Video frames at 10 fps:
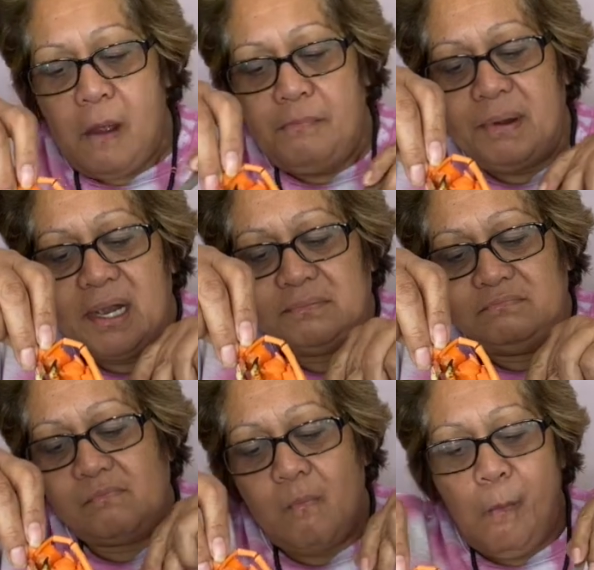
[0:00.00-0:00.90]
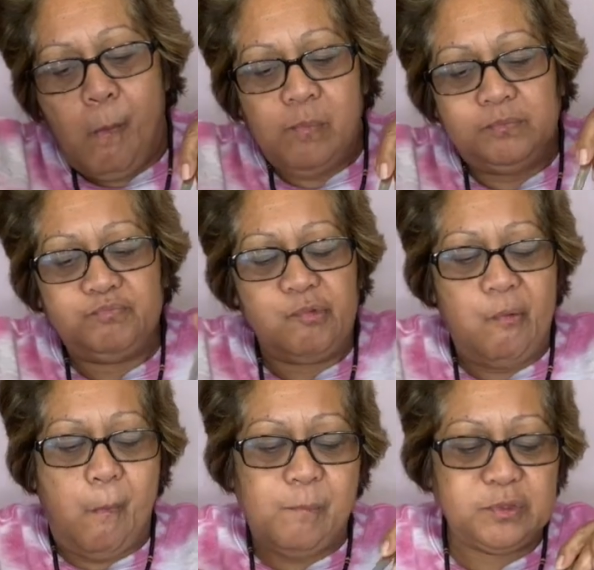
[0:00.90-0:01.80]
but
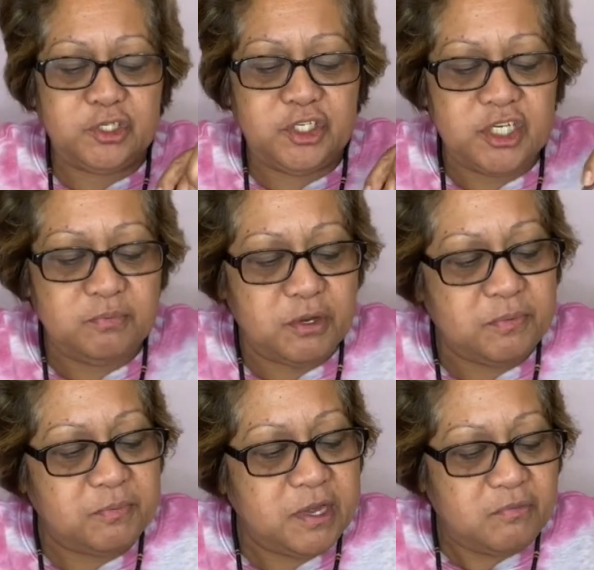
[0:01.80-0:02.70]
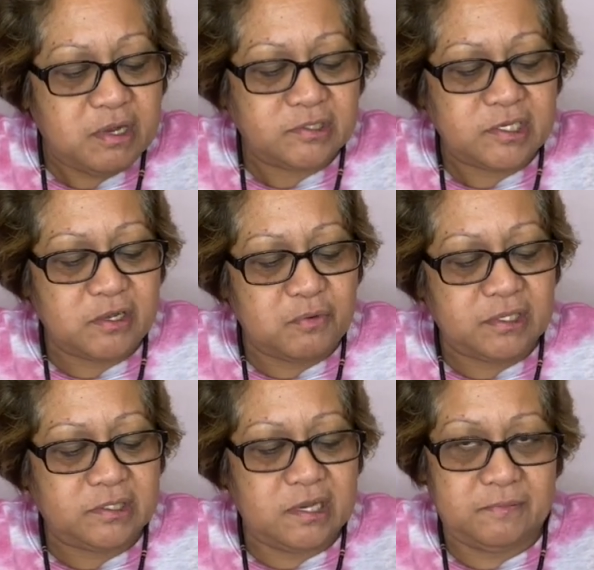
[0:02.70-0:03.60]
the chicken whippy bee ones are the
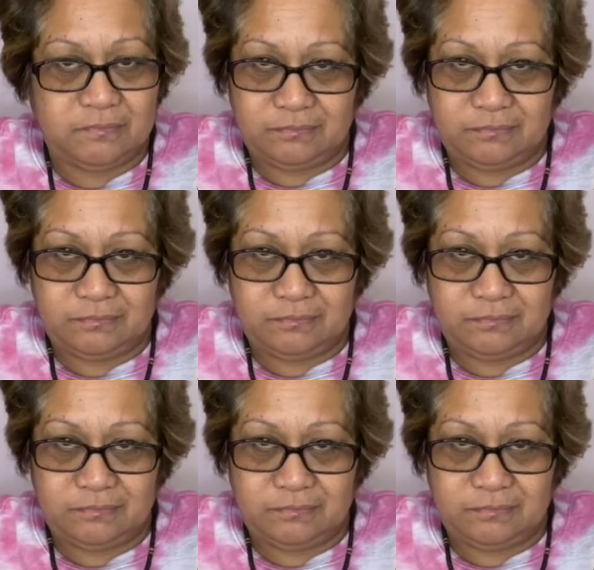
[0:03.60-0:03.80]
ones that,